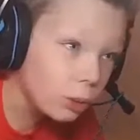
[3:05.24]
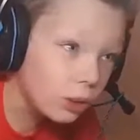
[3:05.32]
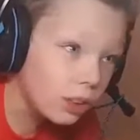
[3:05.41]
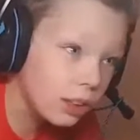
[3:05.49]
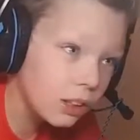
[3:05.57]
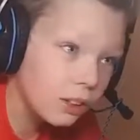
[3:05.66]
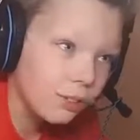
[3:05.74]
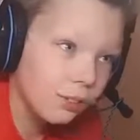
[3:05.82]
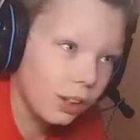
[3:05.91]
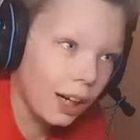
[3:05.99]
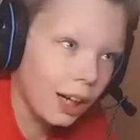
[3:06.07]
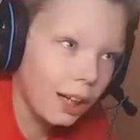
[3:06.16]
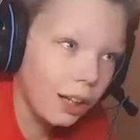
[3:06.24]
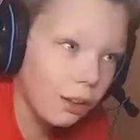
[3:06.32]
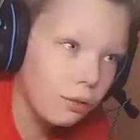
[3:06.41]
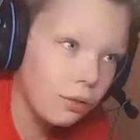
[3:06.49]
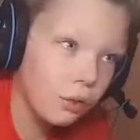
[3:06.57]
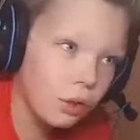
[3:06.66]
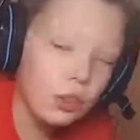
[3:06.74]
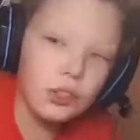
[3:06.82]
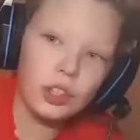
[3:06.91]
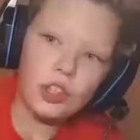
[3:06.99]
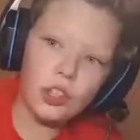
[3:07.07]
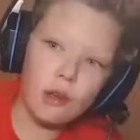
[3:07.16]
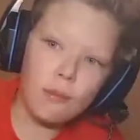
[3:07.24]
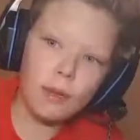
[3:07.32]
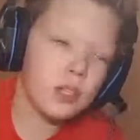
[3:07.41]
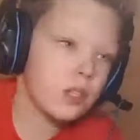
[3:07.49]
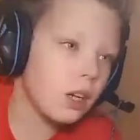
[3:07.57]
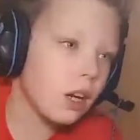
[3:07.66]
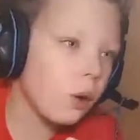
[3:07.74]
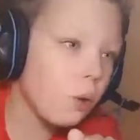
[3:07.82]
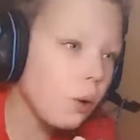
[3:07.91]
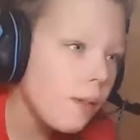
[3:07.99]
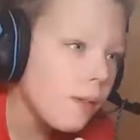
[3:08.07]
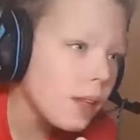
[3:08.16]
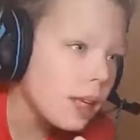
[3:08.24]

Mortis 5, 16 minutes ago,